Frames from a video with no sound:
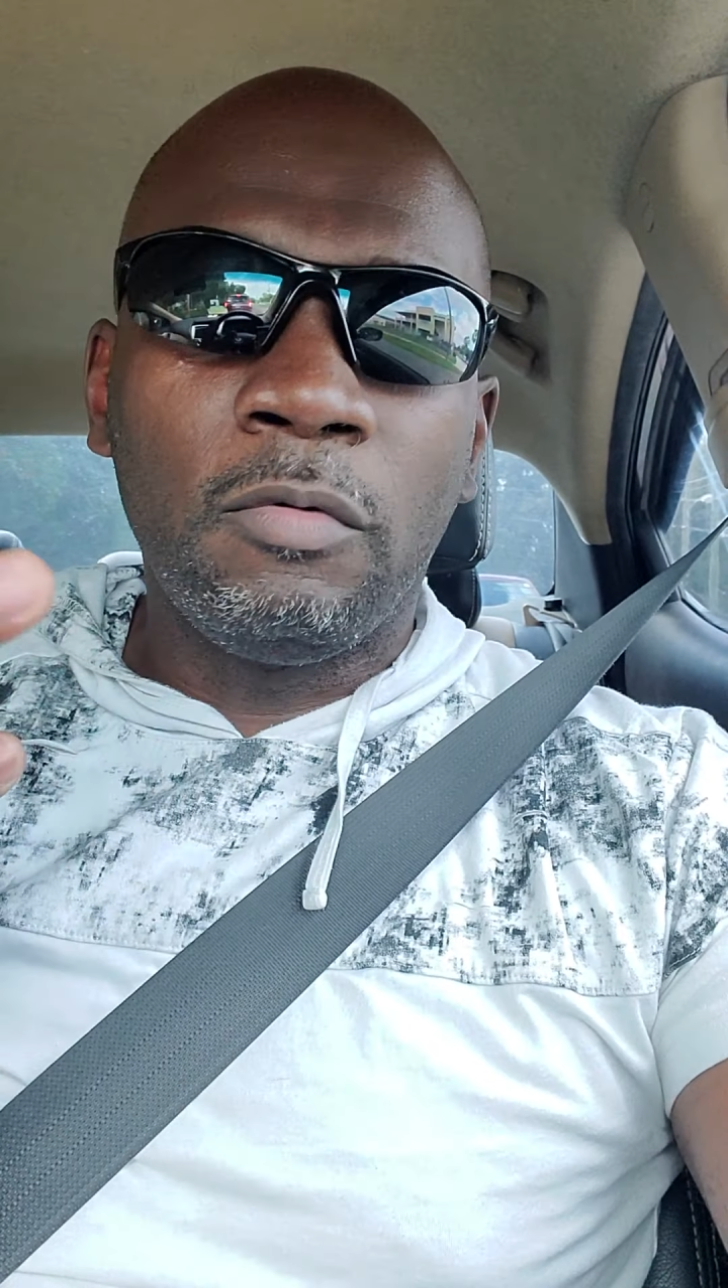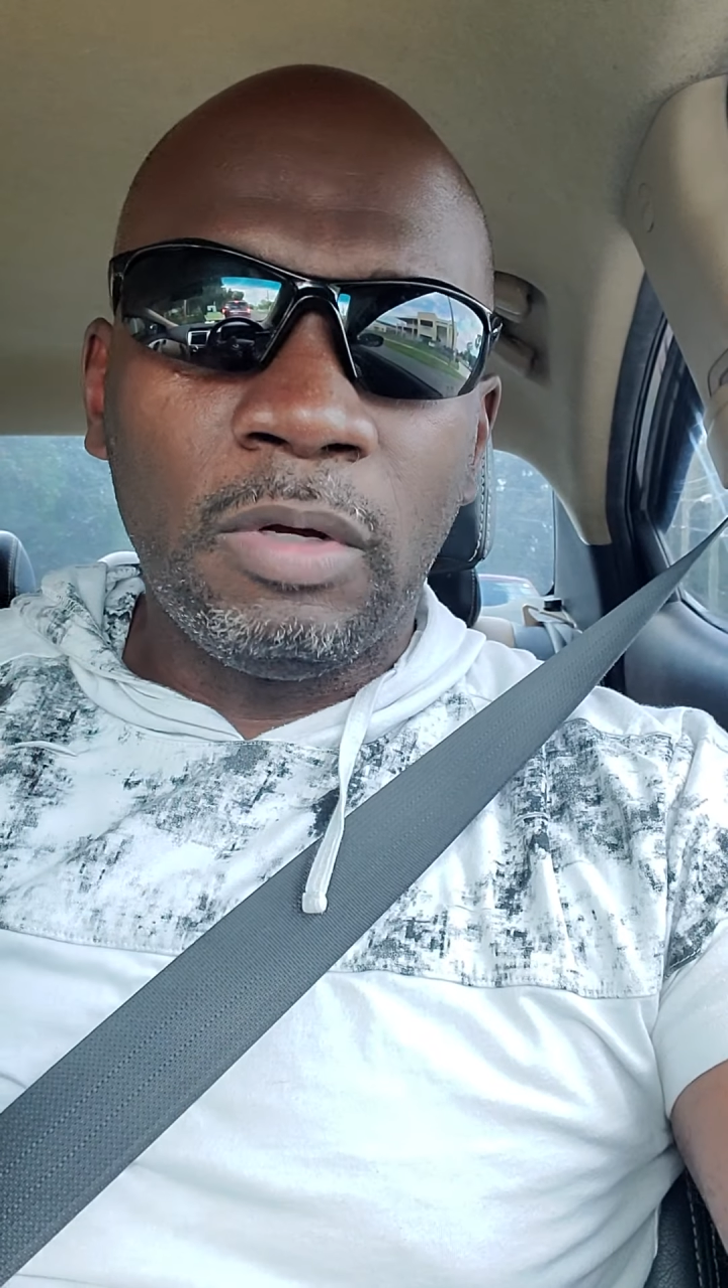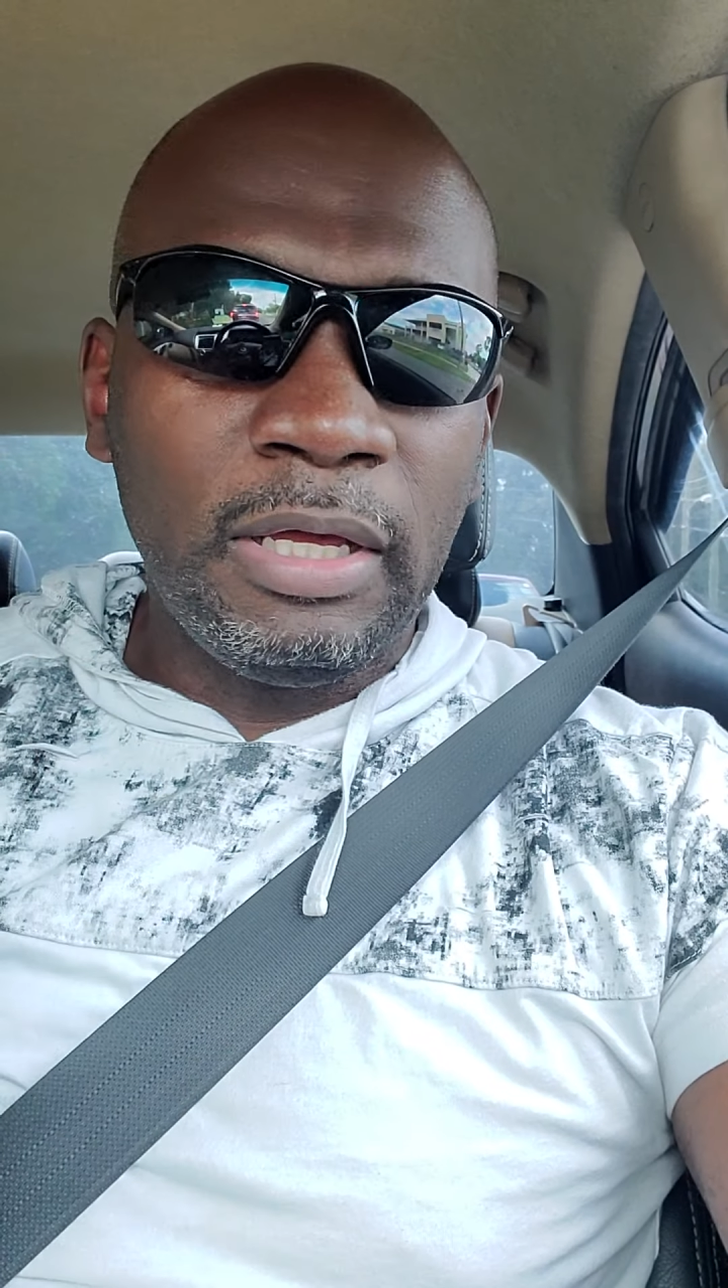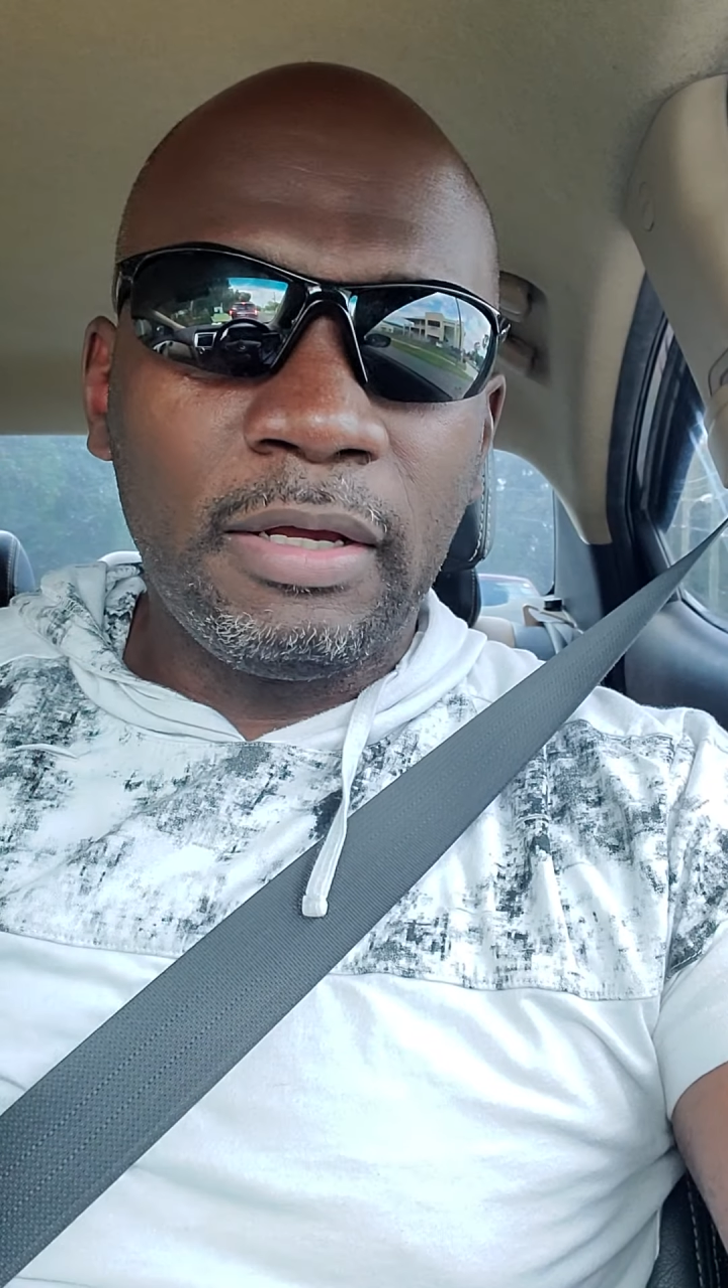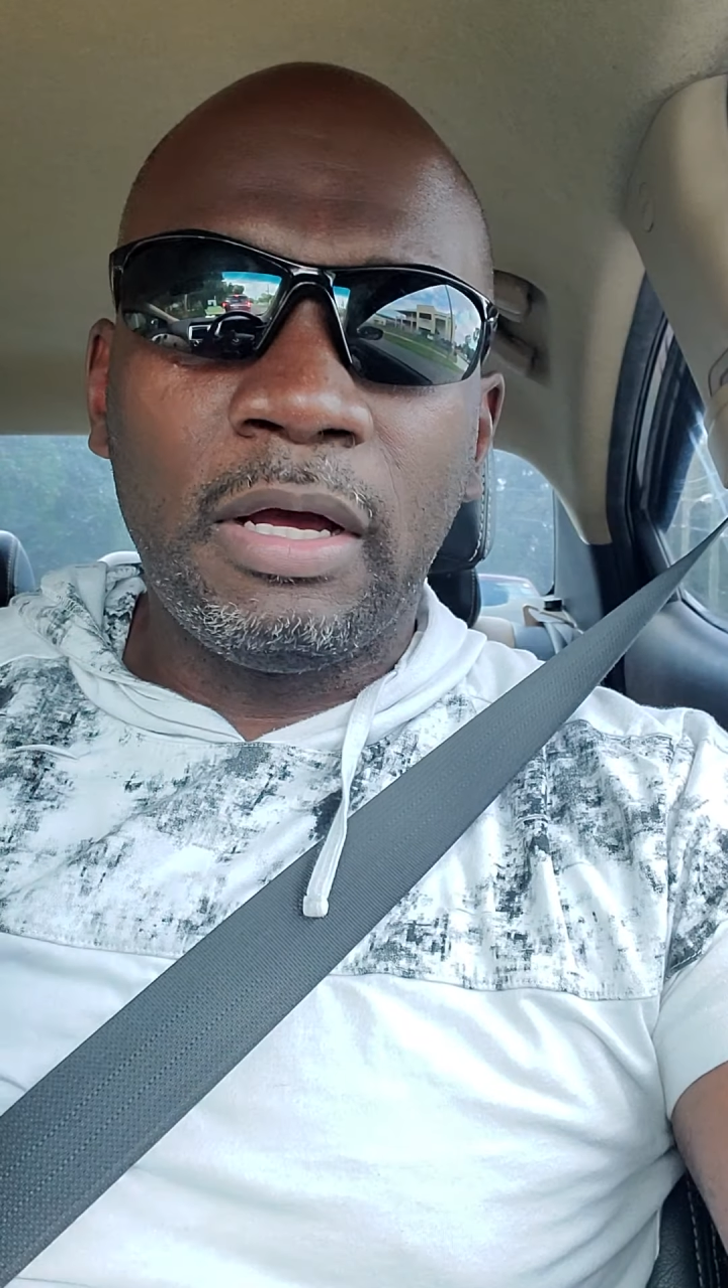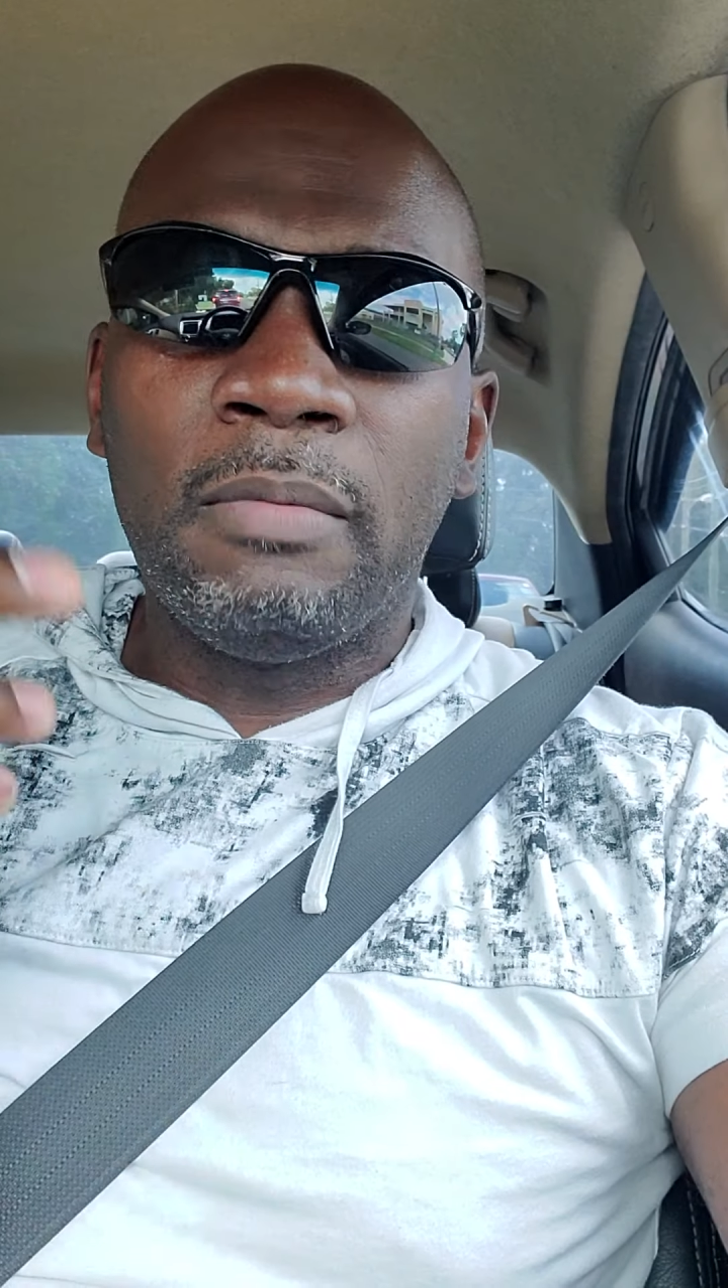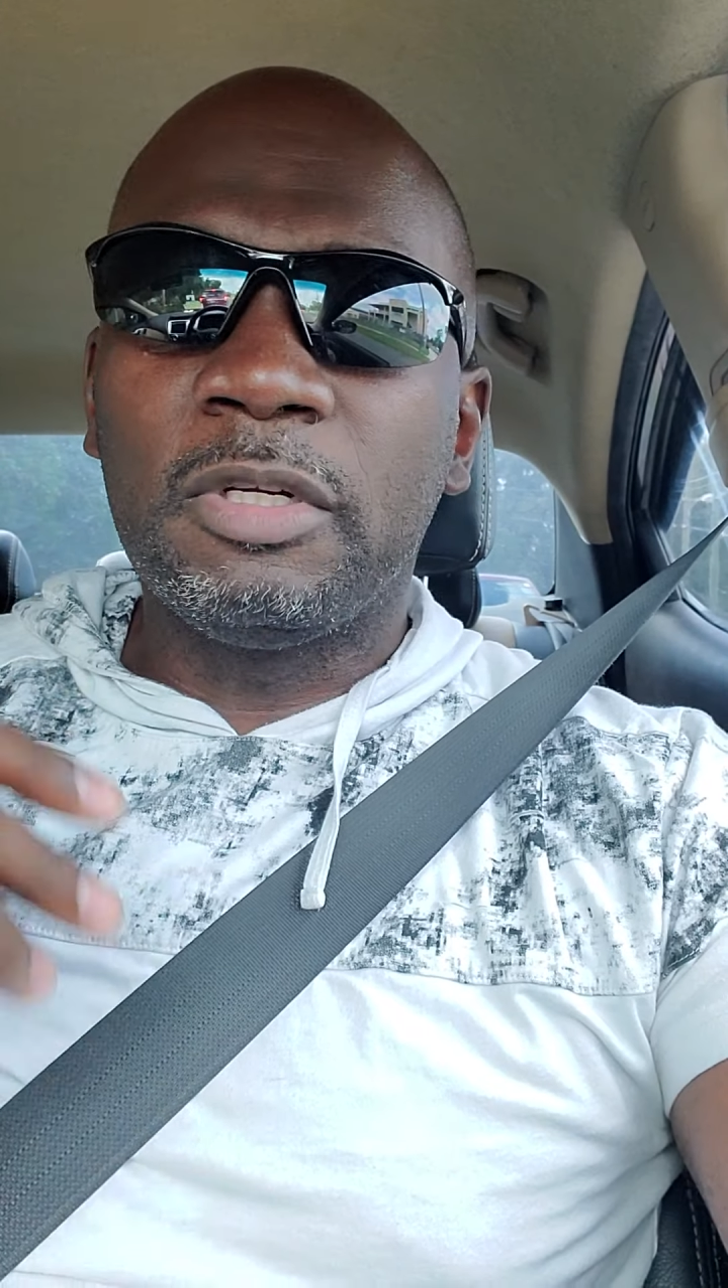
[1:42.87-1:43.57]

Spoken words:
income,